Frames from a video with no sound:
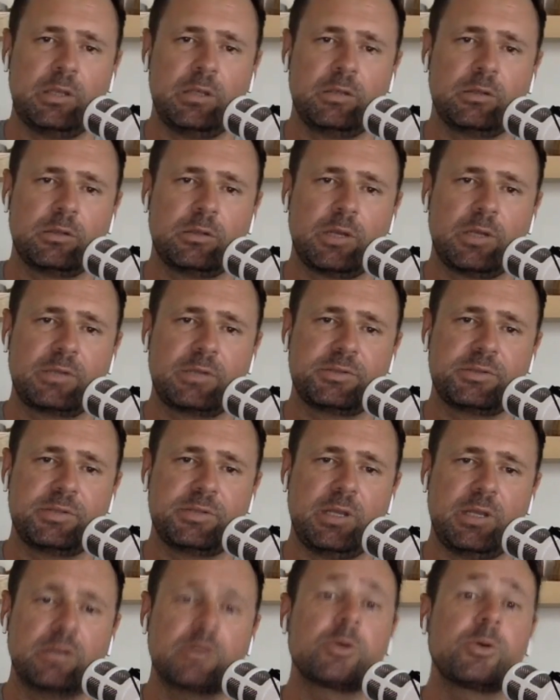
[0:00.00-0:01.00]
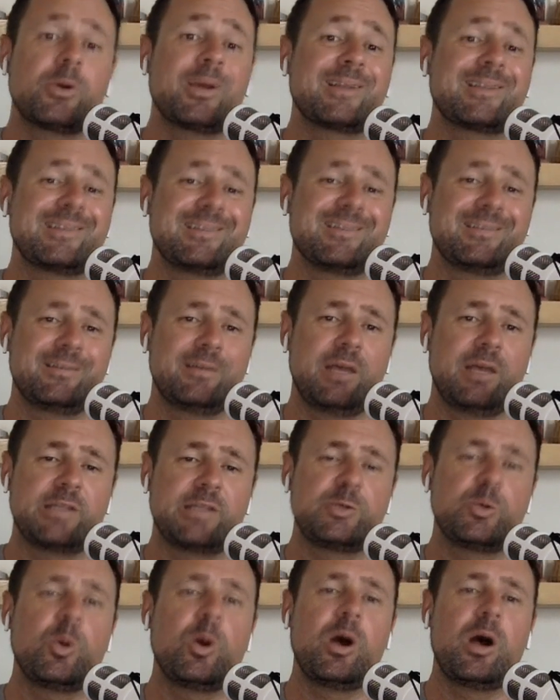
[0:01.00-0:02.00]
I stand corrected. I
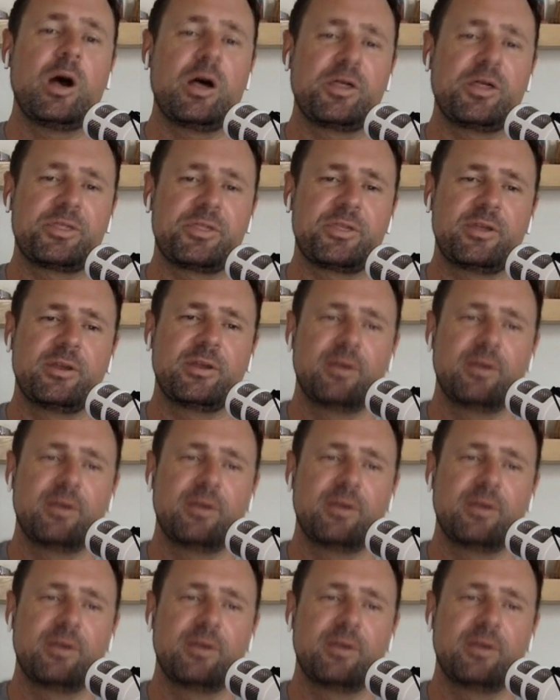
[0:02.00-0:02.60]
twath.